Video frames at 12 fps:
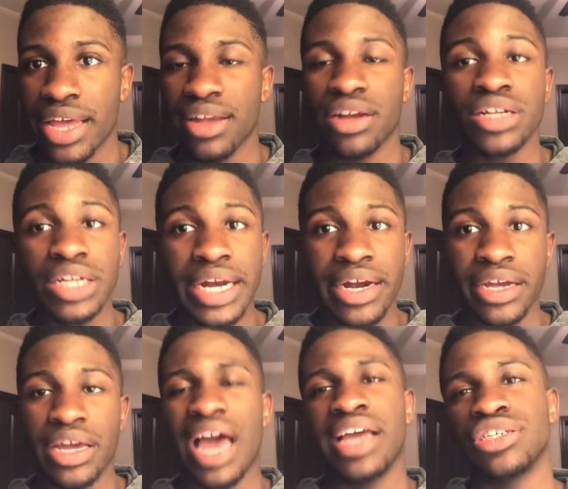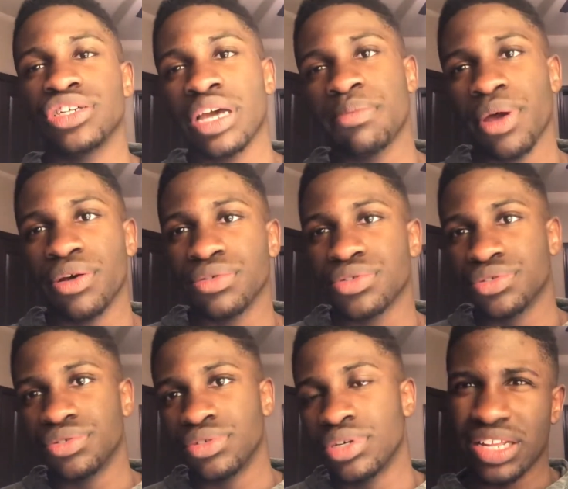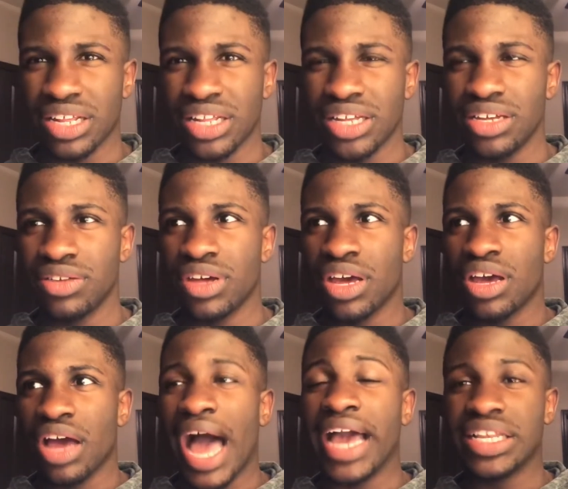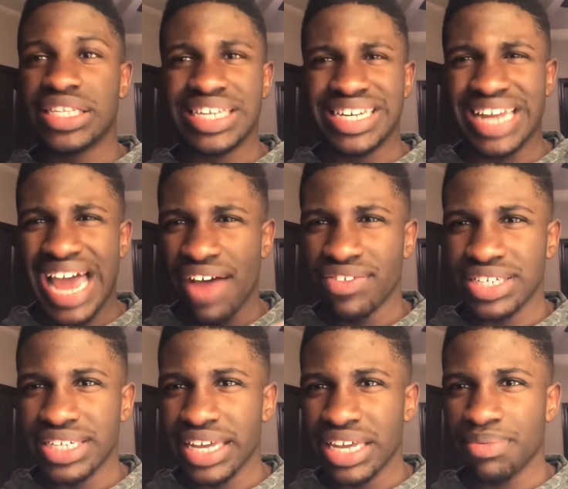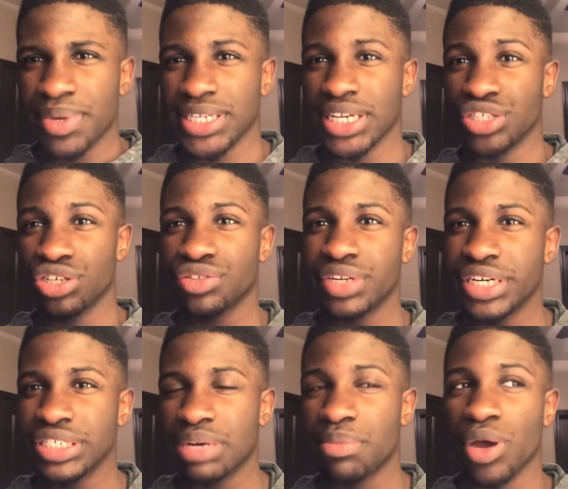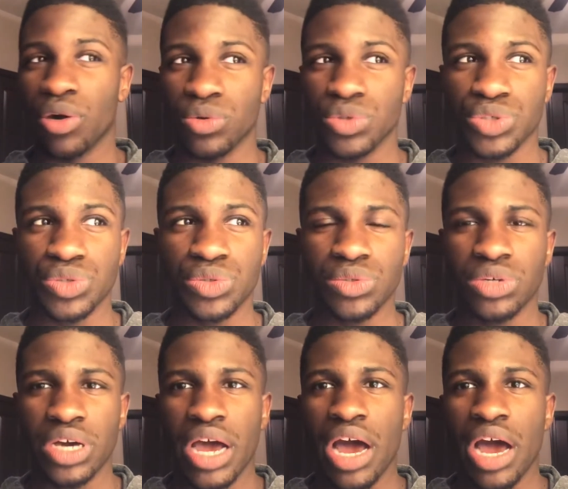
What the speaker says: And then culinary, I took at my old school. Quickly, I didn't have to take it because I took 3 years at my old school.